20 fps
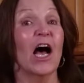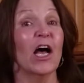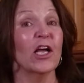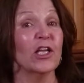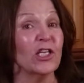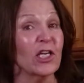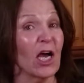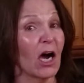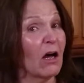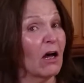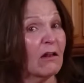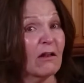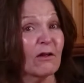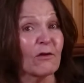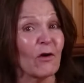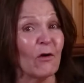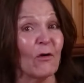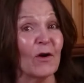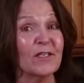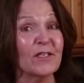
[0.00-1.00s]
Y'all are
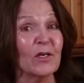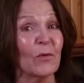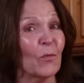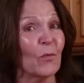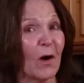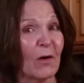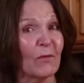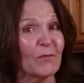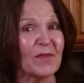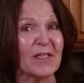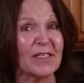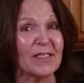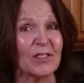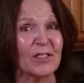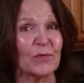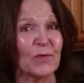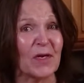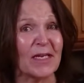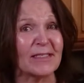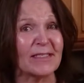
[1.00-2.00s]
going to want
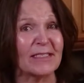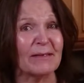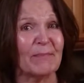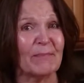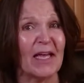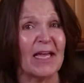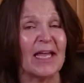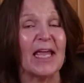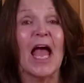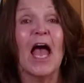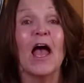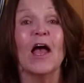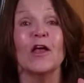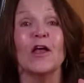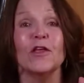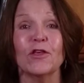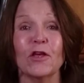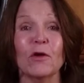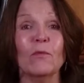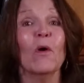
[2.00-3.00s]
this recipe.
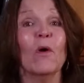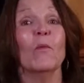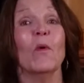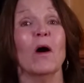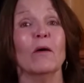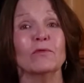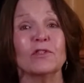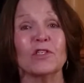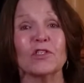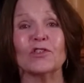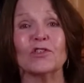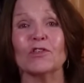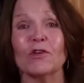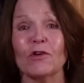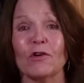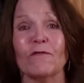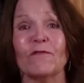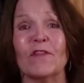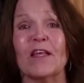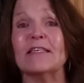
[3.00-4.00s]
You will want to
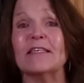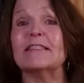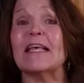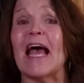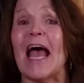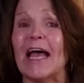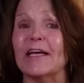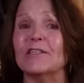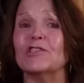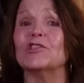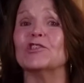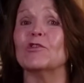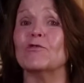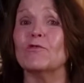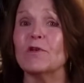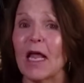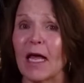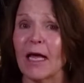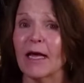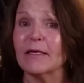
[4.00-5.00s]
serve this at your
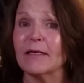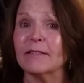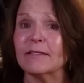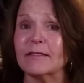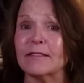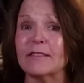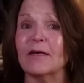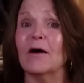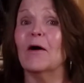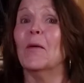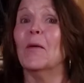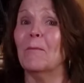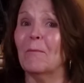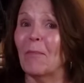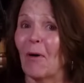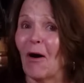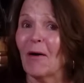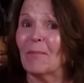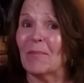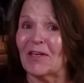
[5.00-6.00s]
next
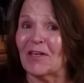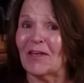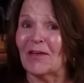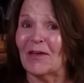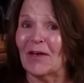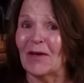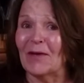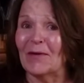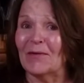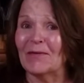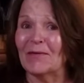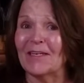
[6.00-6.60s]
barbecue.